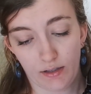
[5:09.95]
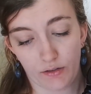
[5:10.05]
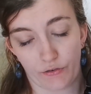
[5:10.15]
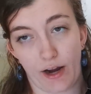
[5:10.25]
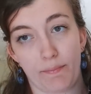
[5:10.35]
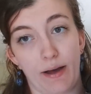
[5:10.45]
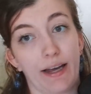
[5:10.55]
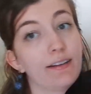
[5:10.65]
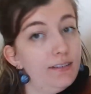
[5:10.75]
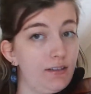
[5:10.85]
grab my
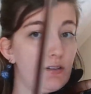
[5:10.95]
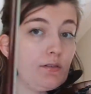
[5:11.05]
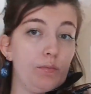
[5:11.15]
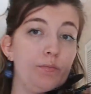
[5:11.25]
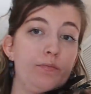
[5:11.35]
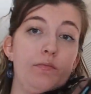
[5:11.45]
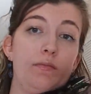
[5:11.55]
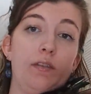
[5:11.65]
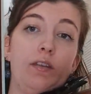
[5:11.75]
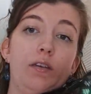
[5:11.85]

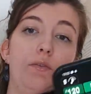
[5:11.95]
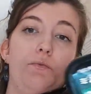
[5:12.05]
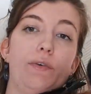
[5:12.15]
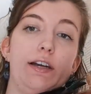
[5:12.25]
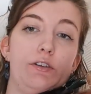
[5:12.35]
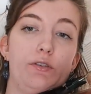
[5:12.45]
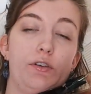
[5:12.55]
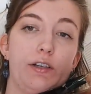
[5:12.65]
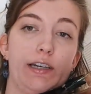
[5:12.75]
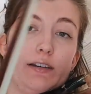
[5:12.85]
fine tuner
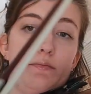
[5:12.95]
again.